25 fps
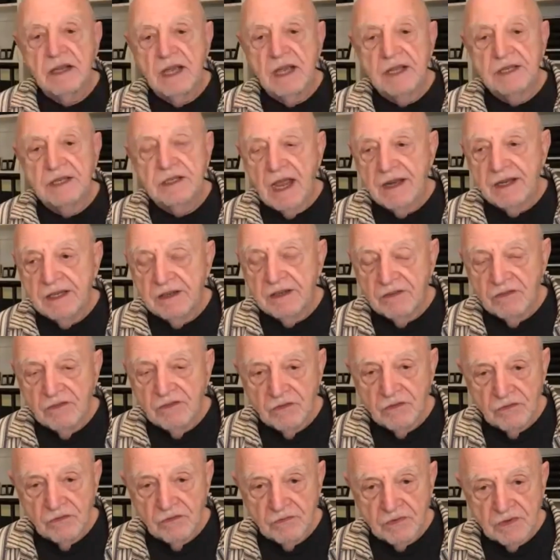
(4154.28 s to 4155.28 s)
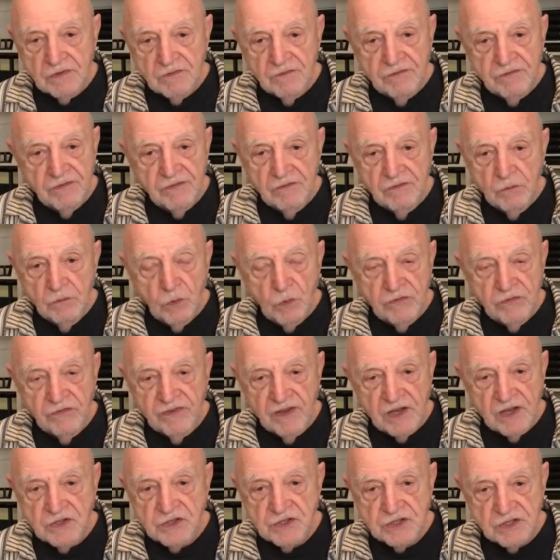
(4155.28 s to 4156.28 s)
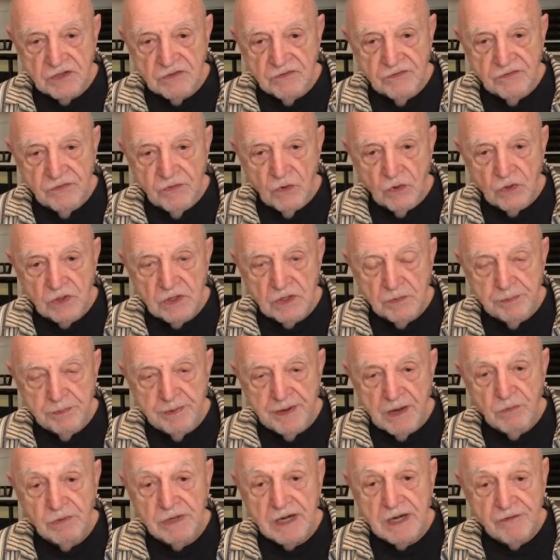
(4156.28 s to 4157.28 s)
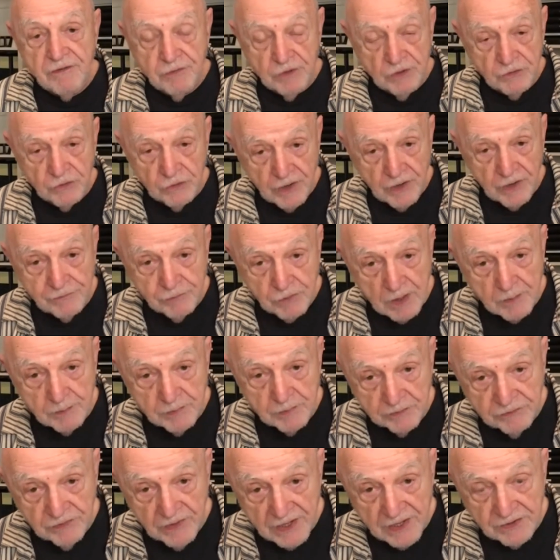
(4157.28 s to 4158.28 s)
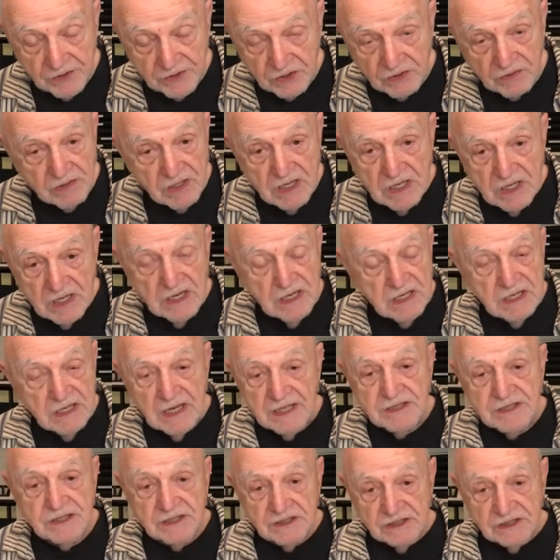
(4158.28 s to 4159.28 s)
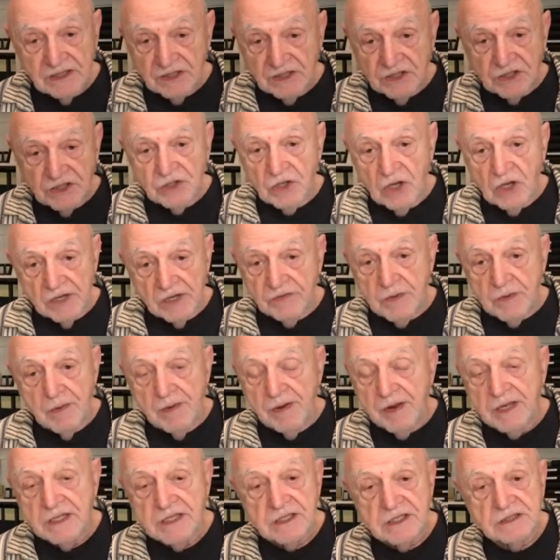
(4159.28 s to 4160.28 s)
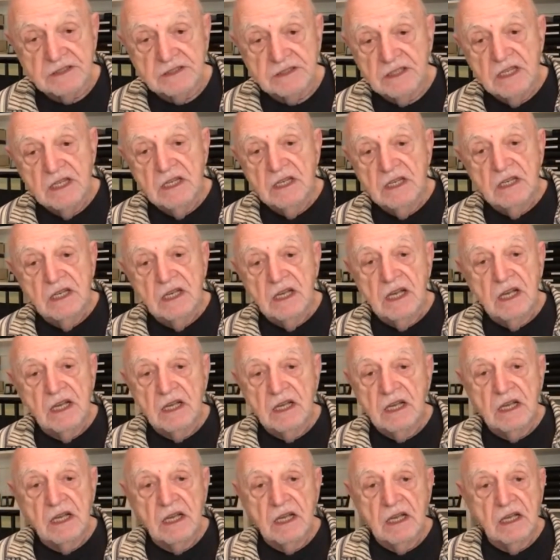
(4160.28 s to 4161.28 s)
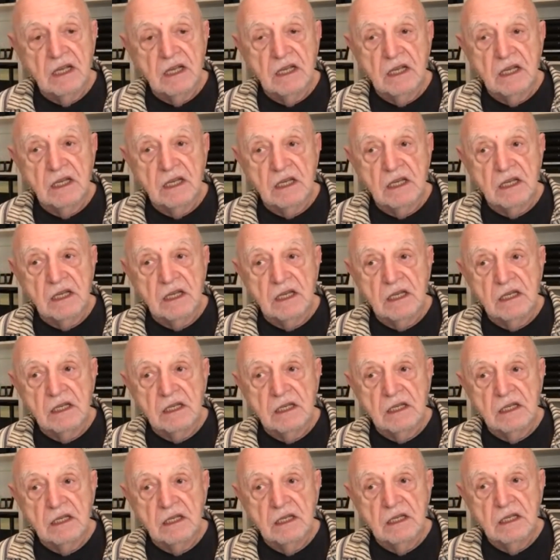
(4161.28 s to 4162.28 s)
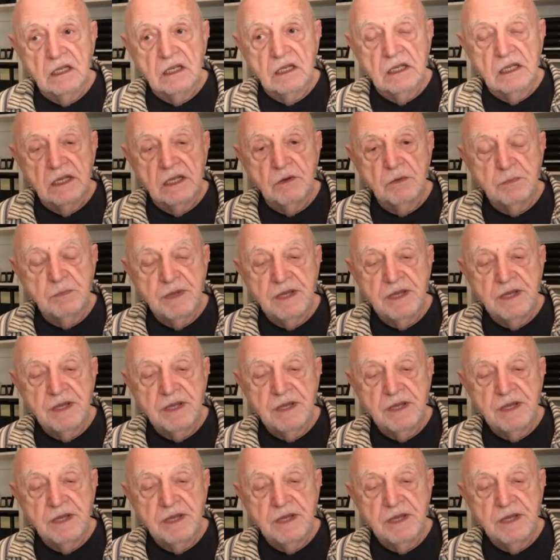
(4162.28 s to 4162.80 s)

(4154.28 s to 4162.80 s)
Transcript: I, I didn't function full capacity. When I photograph Robert Frank too, I just did a shot of it. I just uh, so